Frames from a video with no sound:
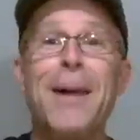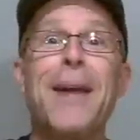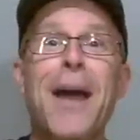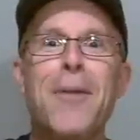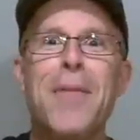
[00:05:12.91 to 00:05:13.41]

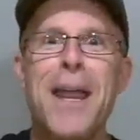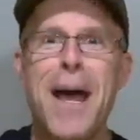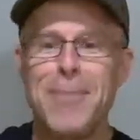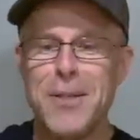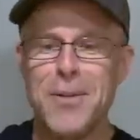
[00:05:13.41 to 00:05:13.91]
Okay, I hope that
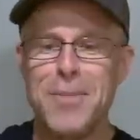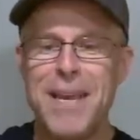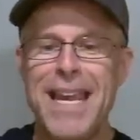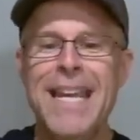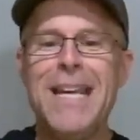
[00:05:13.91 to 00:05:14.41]
happens with
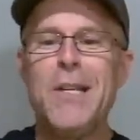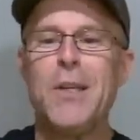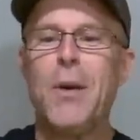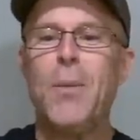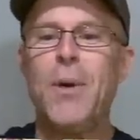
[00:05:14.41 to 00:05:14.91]
me.
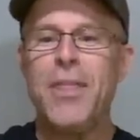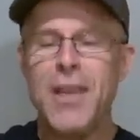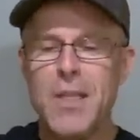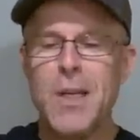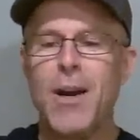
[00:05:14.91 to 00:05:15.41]
So with
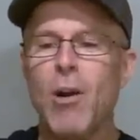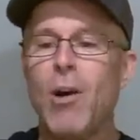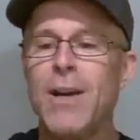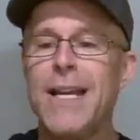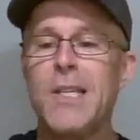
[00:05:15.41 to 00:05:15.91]
this
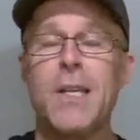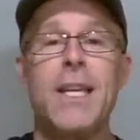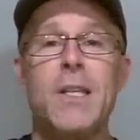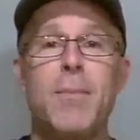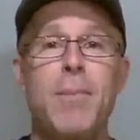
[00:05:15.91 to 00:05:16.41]
arrow, it's
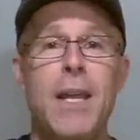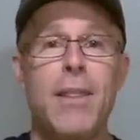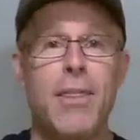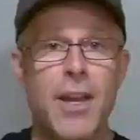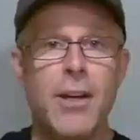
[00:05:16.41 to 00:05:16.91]
a
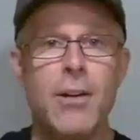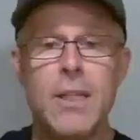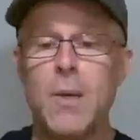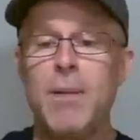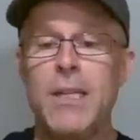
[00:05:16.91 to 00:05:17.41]
bit thicker,
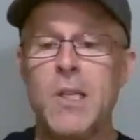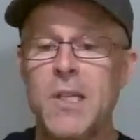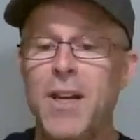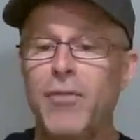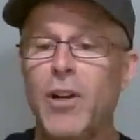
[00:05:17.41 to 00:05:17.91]
it's a bit
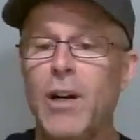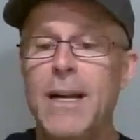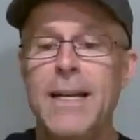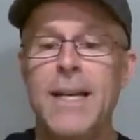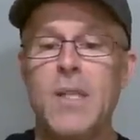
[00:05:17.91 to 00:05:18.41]
stiffer,
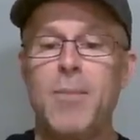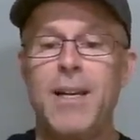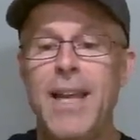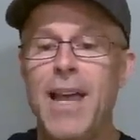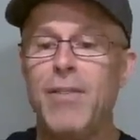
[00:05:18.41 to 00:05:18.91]
it's a
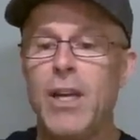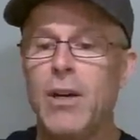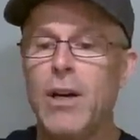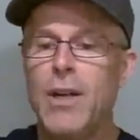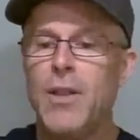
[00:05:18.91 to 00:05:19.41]
bit
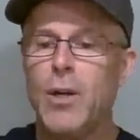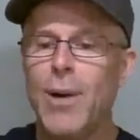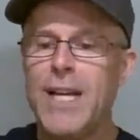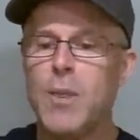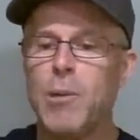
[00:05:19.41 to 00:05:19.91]
heavier. The
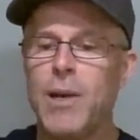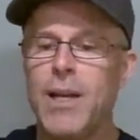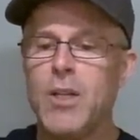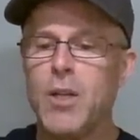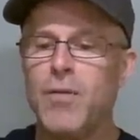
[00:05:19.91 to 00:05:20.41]
grains per
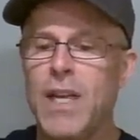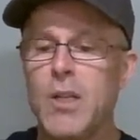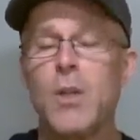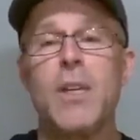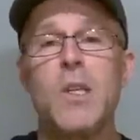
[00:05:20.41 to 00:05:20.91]
inch of
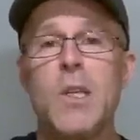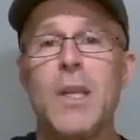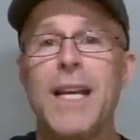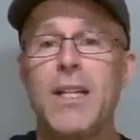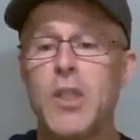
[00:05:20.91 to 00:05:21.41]
this, or this is
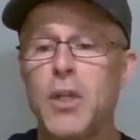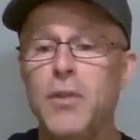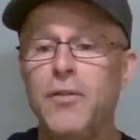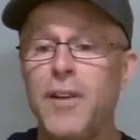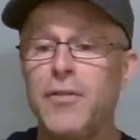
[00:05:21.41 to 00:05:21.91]
like a
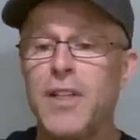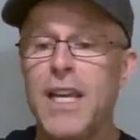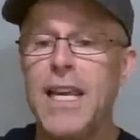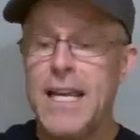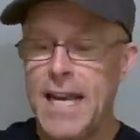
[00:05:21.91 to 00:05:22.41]

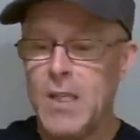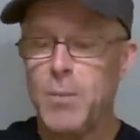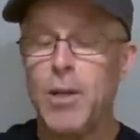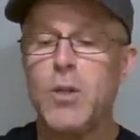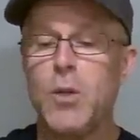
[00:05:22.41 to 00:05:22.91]
250 as
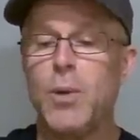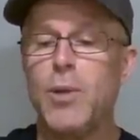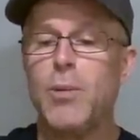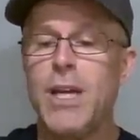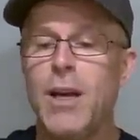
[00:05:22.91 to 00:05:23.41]
opposed to a
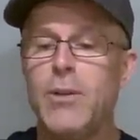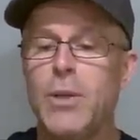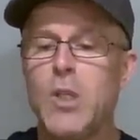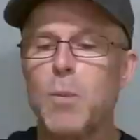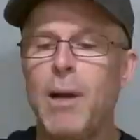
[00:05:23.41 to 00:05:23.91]

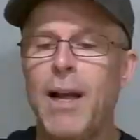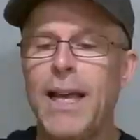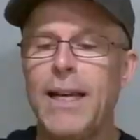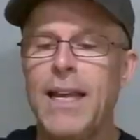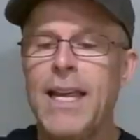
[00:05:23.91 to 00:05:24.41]
300
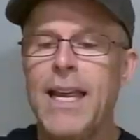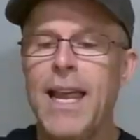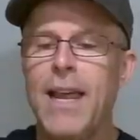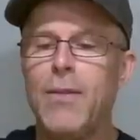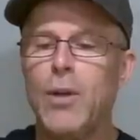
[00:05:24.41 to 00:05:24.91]
spine,
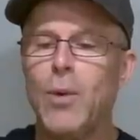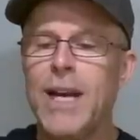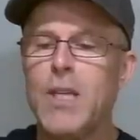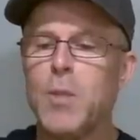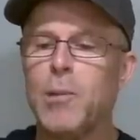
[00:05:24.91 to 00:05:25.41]
and the
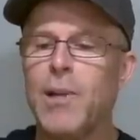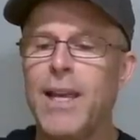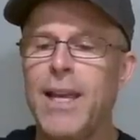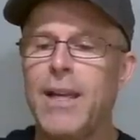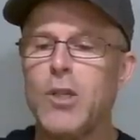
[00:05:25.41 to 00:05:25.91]
grains per
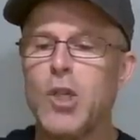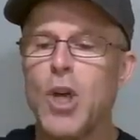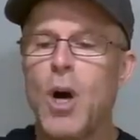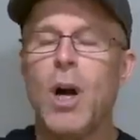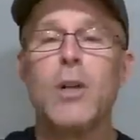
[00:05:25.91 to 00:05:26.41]

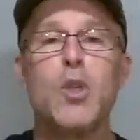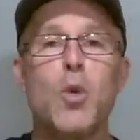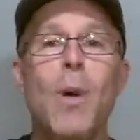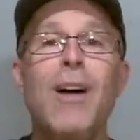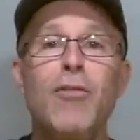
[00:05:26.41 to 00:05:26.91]
inch are
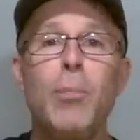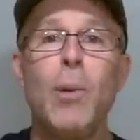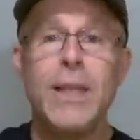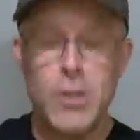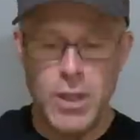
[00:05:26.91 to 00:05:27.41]

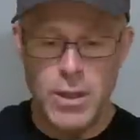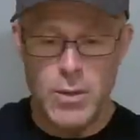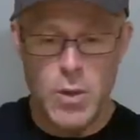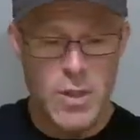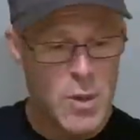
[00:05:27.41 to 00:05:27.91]

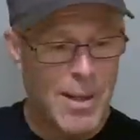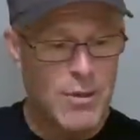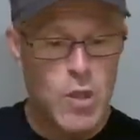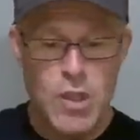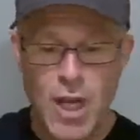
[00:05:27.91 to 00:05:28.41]
12.2. So it's
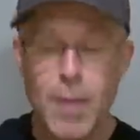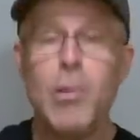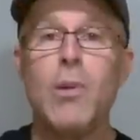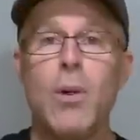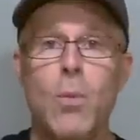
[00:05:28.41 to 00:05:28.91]
about
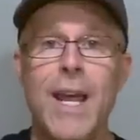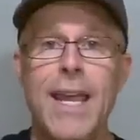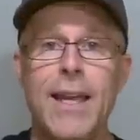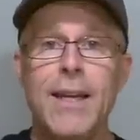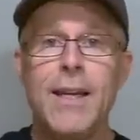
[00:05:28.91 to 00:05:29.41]
double the
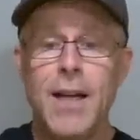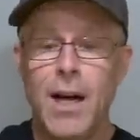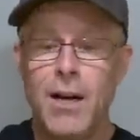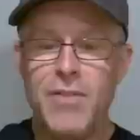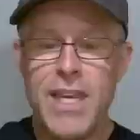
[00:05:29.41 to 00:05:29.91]
weight
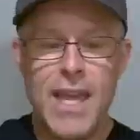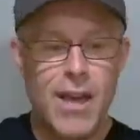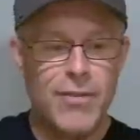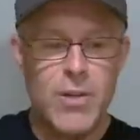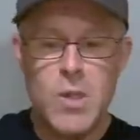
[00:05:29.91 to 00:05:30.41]
of the
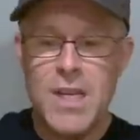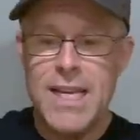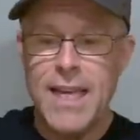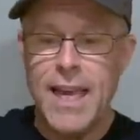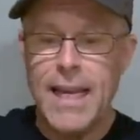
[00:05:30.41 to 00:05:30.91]

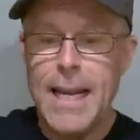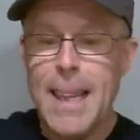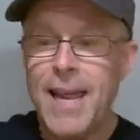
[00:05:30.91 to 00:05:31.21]
FOC King.